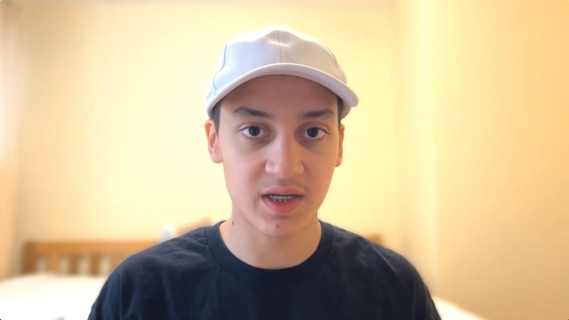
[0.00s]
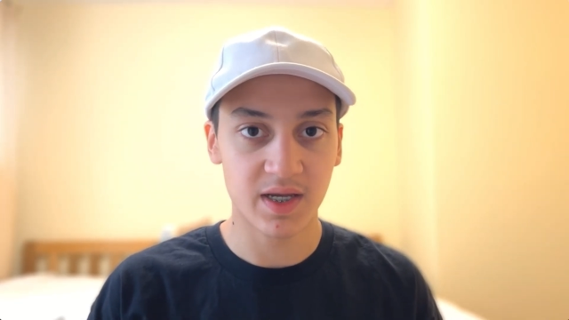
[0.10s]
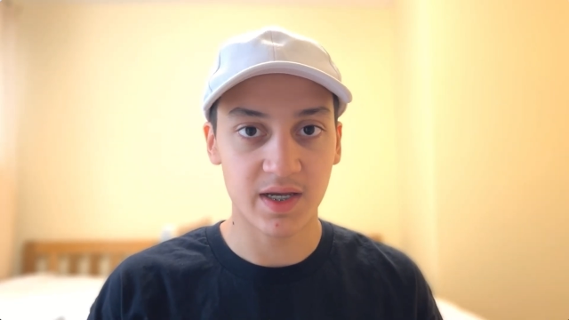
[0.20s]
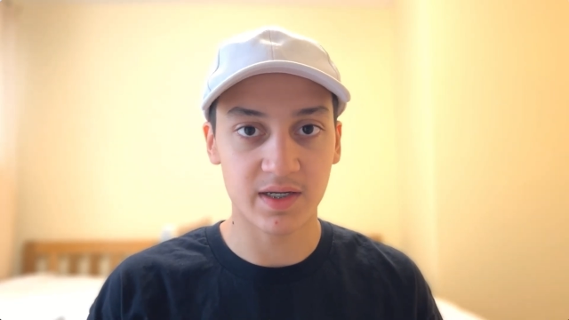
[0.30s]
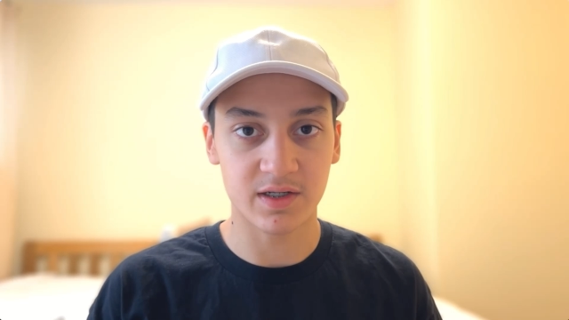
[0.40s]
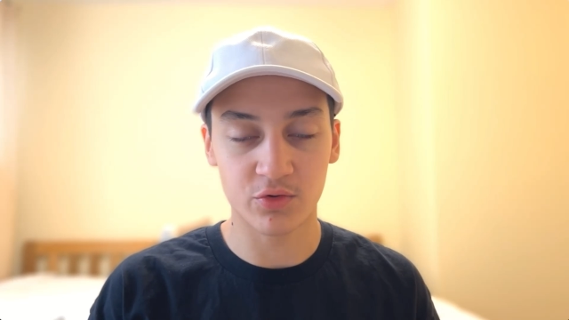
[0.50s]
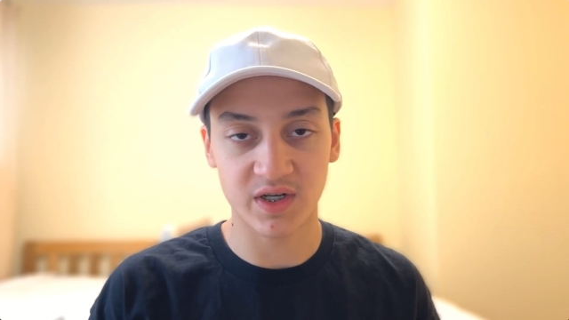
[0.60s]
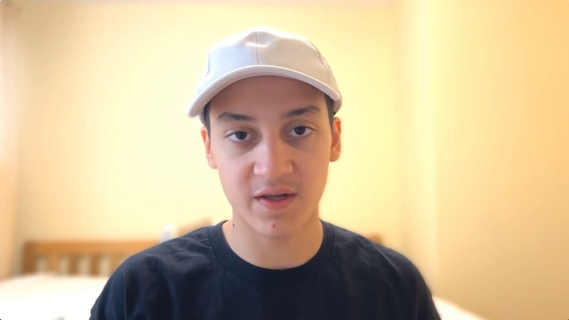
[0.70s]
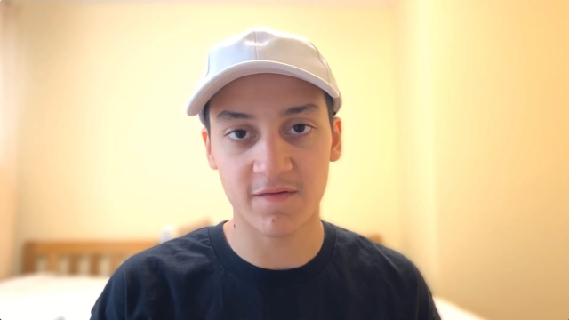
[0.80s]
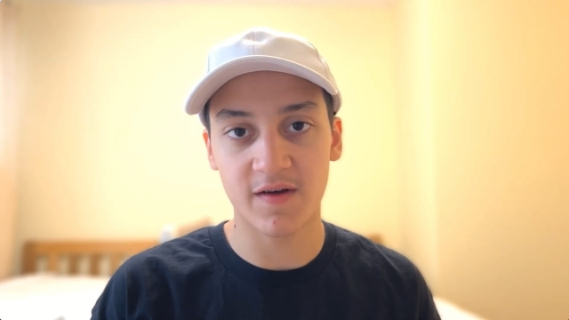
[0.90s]
including
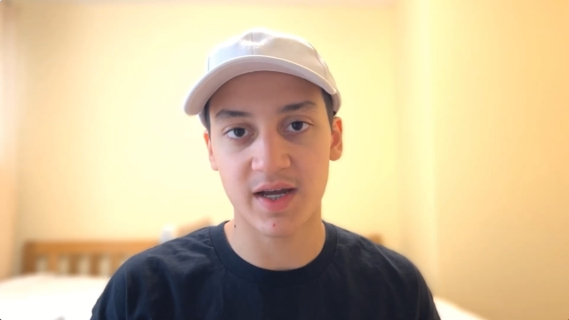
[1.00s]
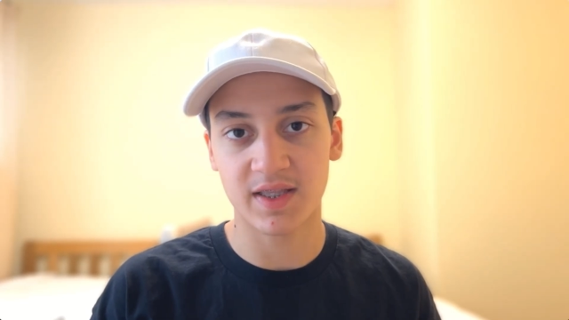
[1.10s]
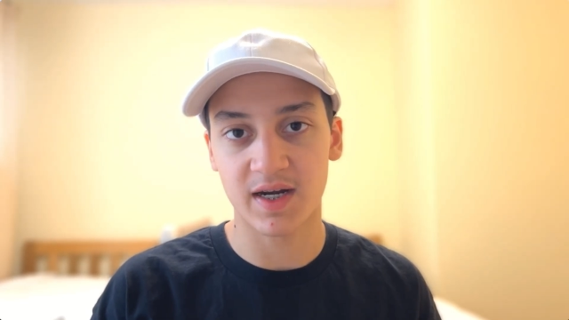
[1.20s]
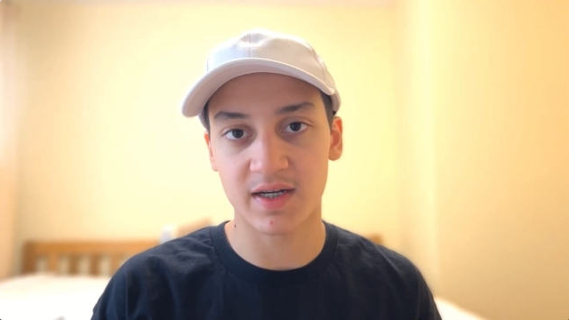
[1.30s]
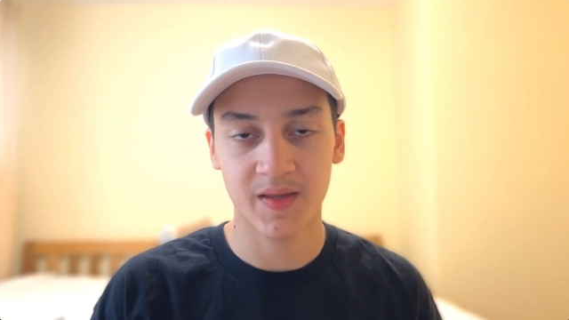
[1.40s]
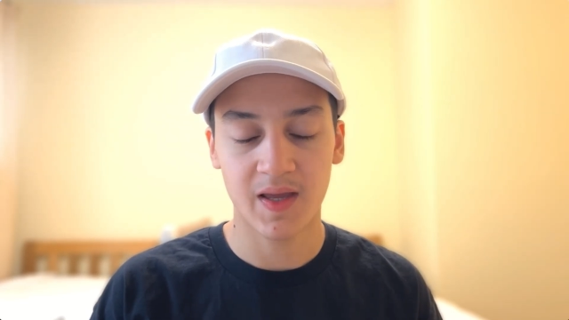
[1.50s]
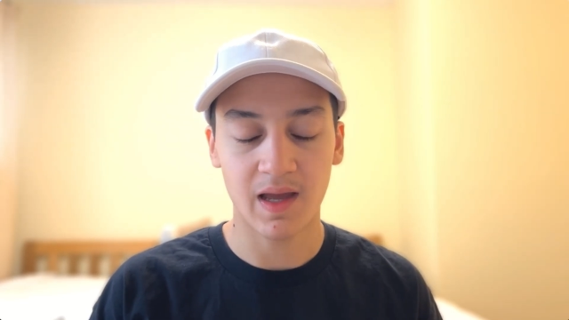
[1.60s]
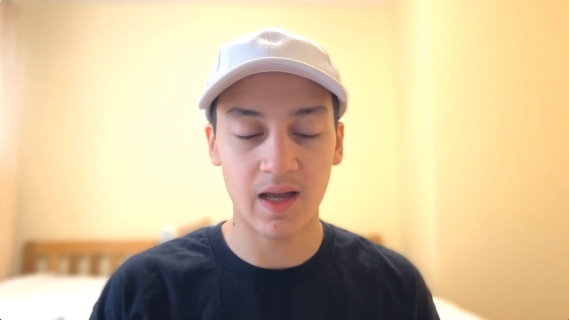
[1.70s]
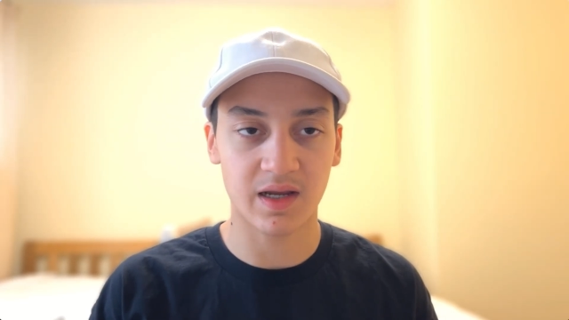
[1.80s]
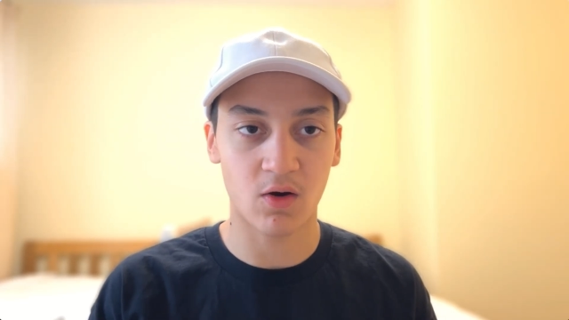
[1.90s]
the fact that I
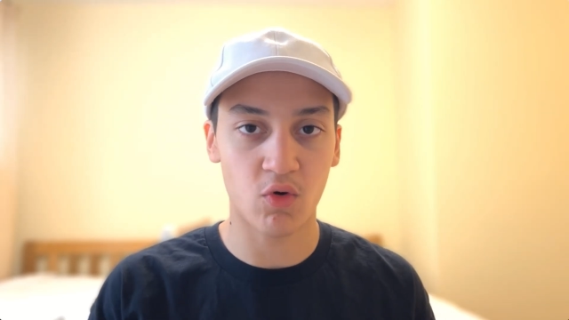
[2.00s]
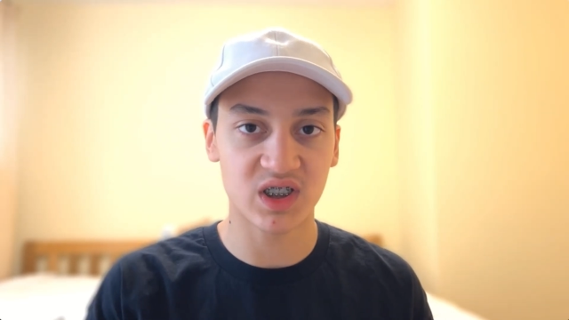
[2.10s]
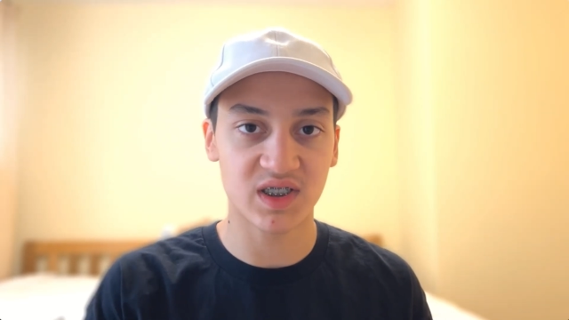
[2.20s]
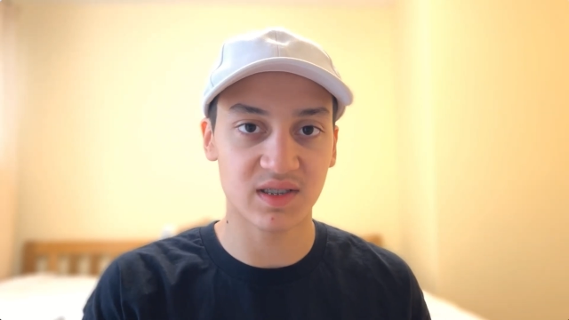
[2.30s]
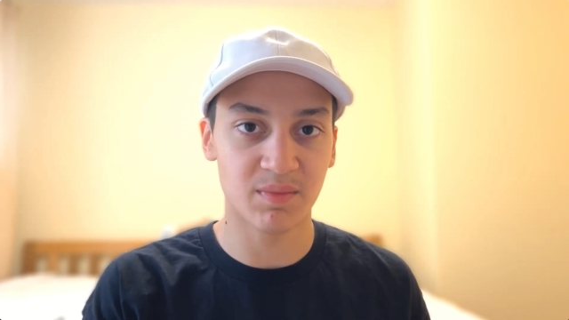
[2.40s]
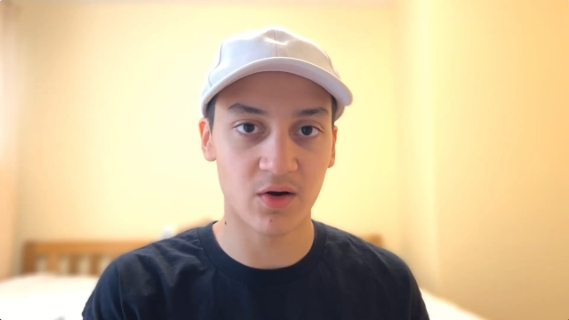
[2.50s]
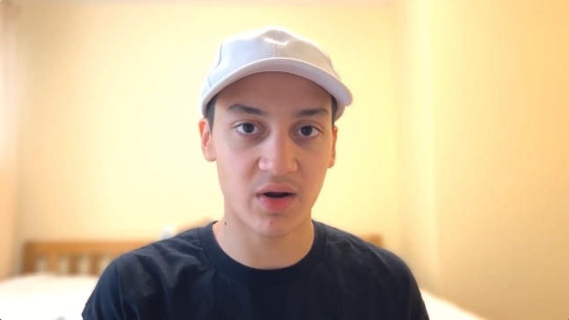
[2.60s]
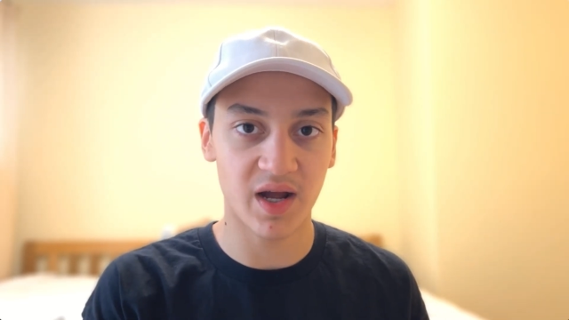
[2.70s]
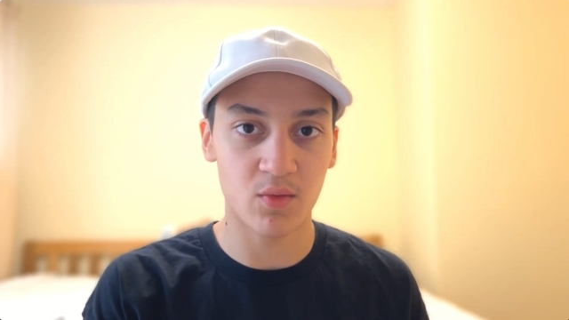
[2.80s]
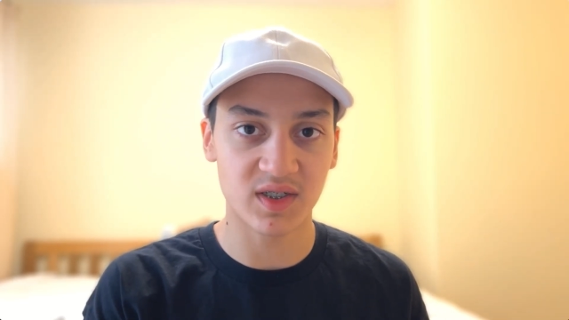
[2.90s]
asked him questions about
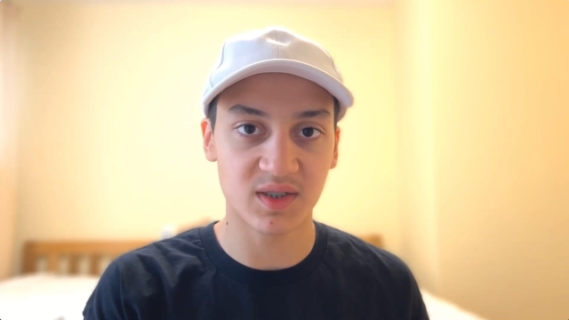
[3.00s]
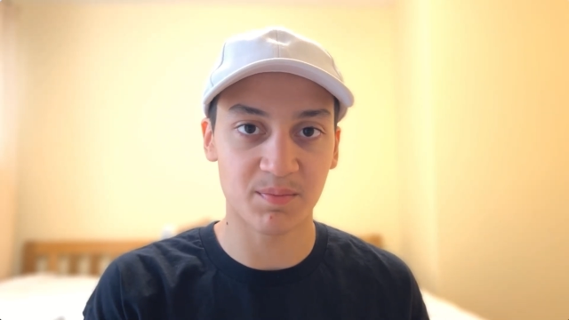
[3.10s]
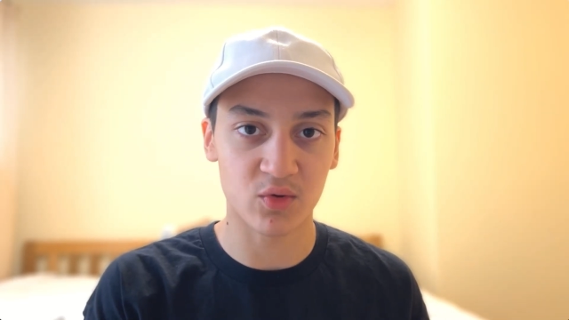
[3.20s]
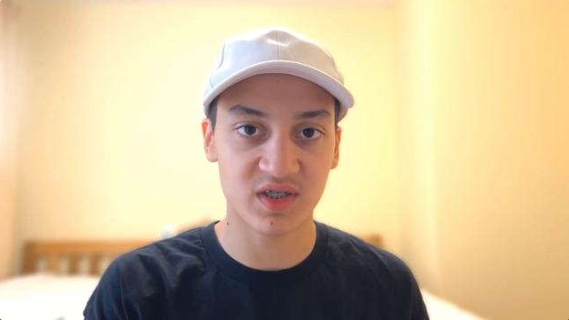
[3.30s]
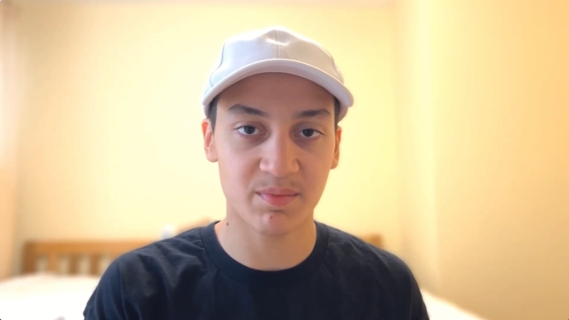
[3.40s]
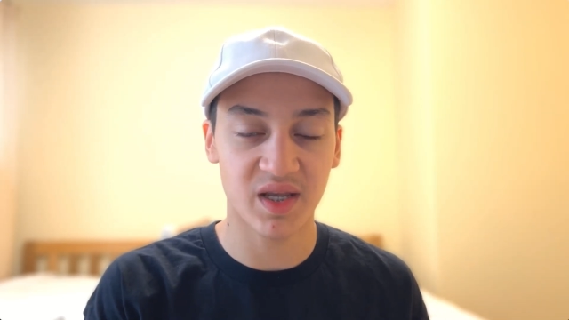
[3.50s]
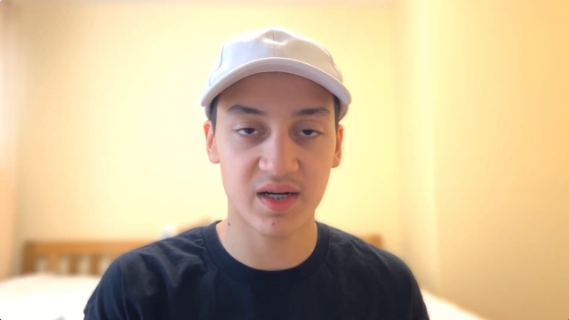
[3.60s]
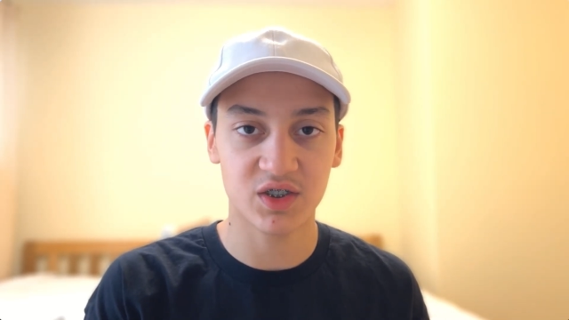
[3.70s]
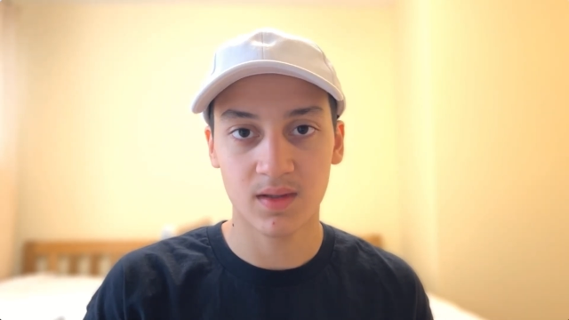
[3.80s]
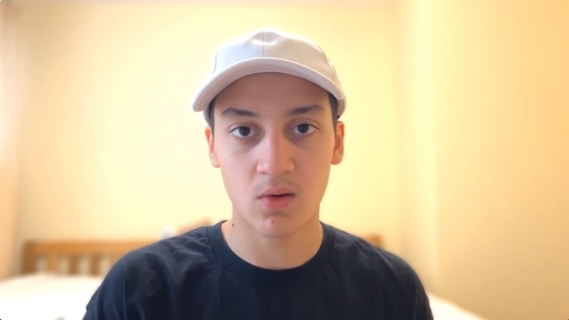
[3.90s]
how I spoke Spanish,